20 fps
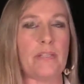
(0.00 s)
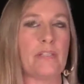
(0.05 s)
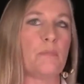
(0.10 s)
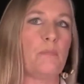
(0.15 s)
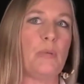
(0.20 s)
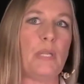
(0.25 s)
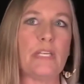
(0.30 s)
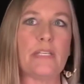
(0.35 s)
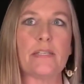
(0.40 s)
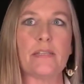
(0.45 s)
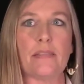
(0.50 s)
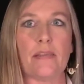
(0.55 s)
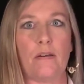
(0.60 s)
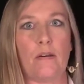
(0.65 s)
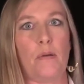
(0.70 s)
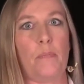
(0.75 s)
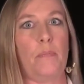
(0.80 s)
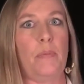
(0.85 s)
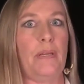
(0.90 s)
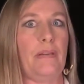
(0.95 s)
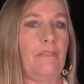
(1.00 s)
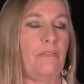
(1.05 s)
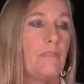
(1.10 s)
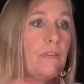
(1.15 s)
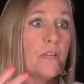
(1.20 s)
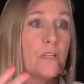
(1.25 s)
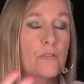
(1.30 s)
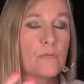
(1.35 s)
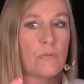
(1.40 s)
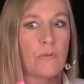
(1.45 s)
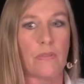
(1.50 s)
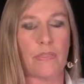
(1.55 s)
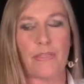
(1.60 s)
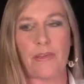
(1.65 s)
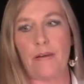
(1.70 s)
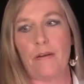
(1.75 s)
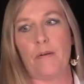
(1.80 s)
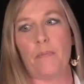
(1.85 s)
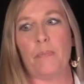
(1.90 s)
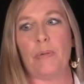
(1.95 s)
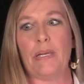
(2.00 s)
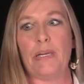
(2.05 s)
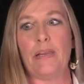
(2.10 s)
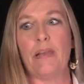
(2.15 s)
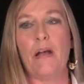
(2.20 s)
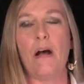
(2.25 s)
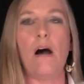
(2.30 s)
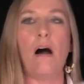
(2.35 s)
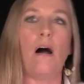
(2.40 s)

speech therapy, visual therapy,